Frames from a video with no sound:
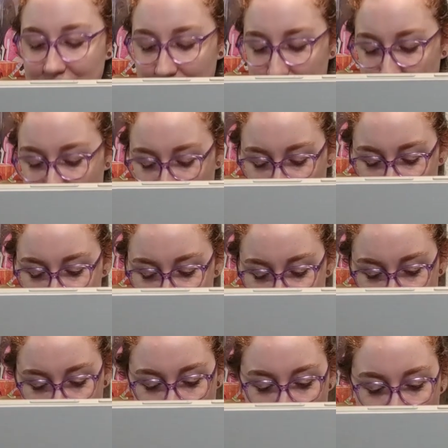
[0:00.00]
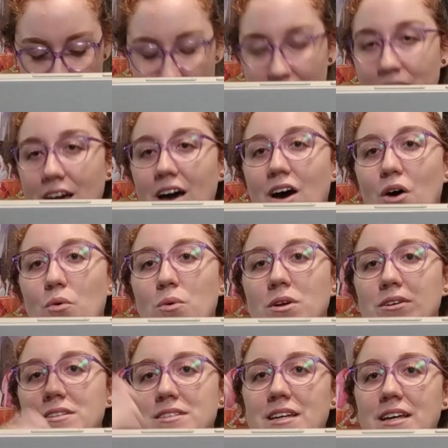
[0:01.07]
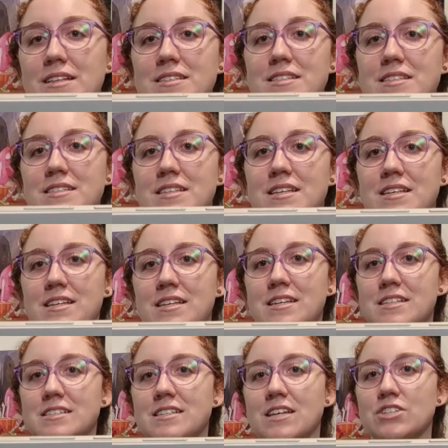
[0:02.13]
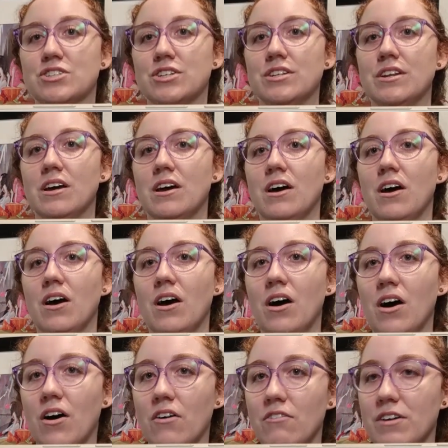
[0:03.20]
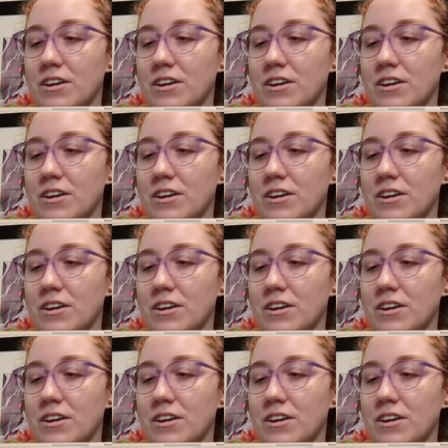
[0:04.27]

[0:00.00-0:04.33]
how you know it's going to be a real intense session of